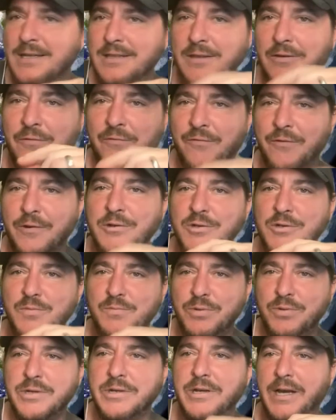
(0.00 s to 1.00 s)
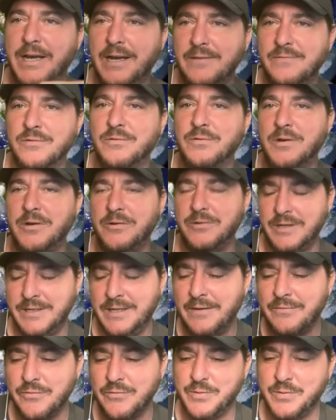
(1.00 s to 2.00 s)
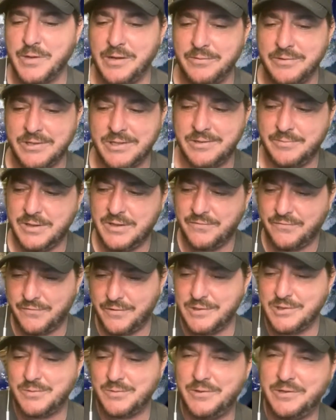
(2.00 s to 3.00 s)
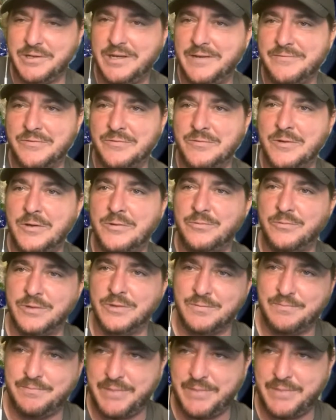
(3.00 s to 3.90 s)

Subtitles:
The first book I ever wrote, I never published it, but the first book I ever wrote was